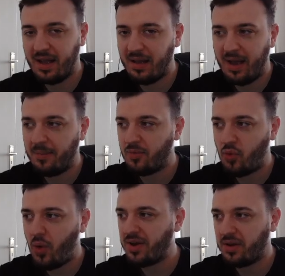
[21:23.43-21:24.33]
I'm
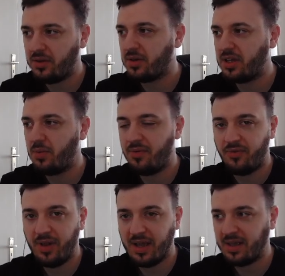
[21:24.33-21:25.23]
quite unlucky with
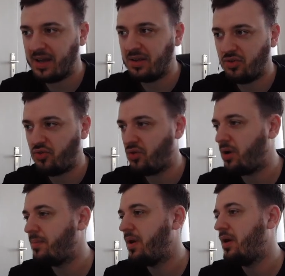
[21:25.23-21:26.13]
like getting the
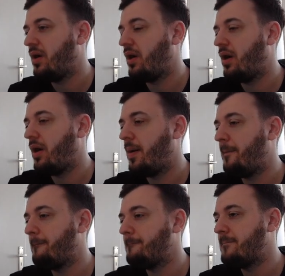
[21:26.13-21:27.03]
drop.
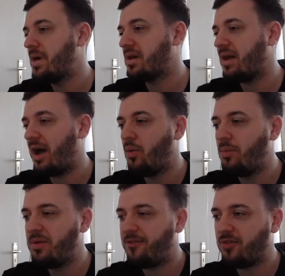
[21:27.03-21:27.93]
But I will
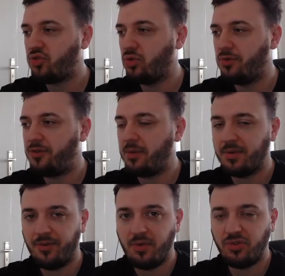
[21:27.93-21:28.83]
be solo
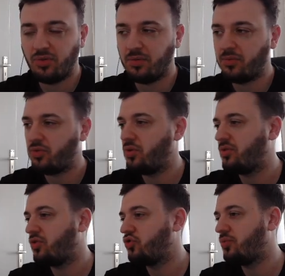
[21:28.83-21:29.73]
farming very soon, so
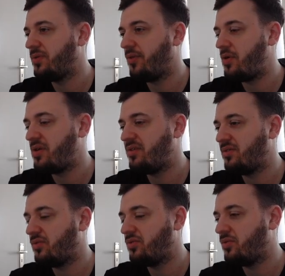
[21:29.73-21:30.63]
it's going to be very easy
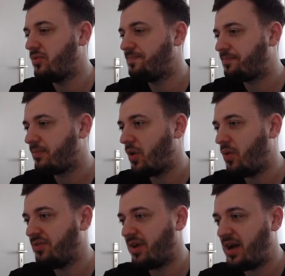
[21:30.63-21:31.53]
to do
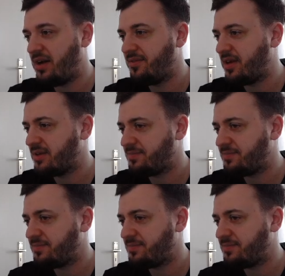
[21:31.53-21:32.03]
once I have that.